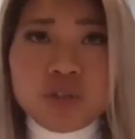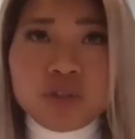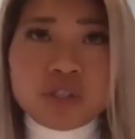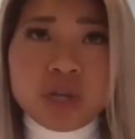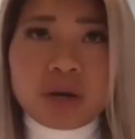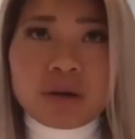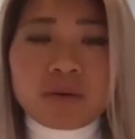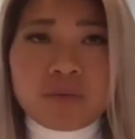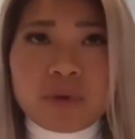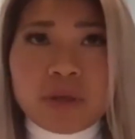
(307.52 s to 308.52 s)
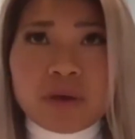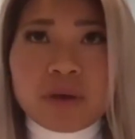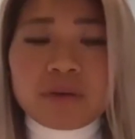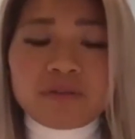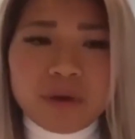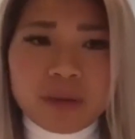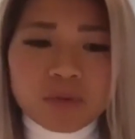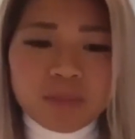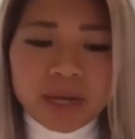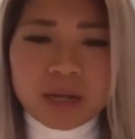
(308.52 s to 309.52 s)
you share with other
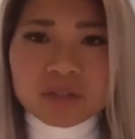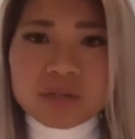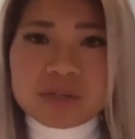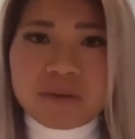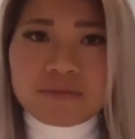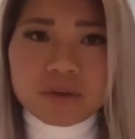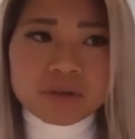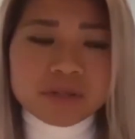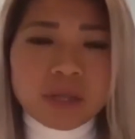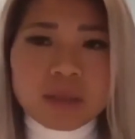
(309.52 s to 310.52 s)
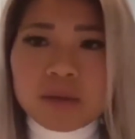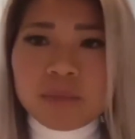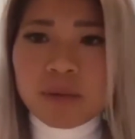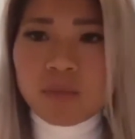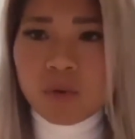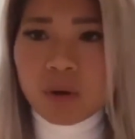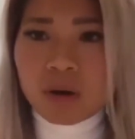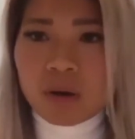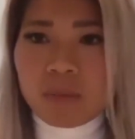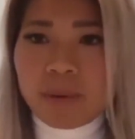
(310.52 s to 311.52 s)
fibromyalgia sufferers a little bit more
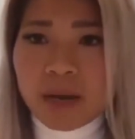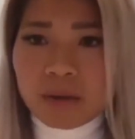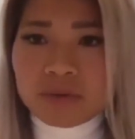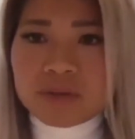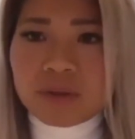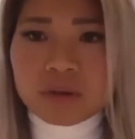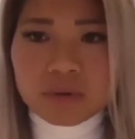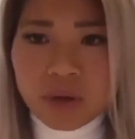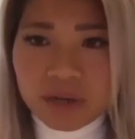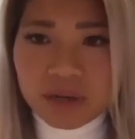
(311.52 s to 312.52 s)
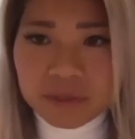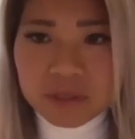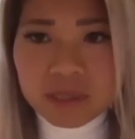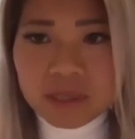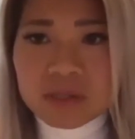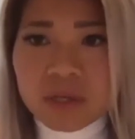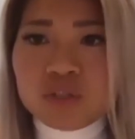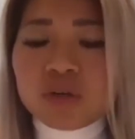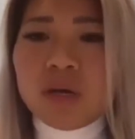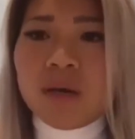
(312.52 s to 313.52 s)
about the chronic fatigue
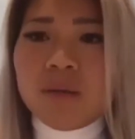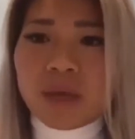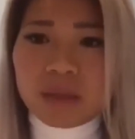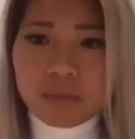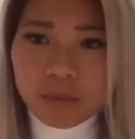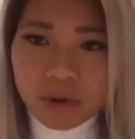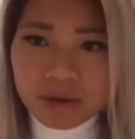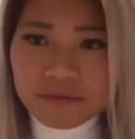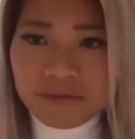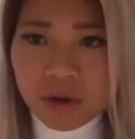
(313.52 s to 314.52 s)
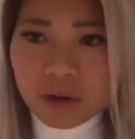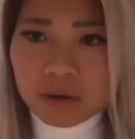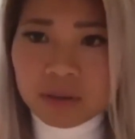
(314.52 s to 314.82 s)
syndrome and the brain fog?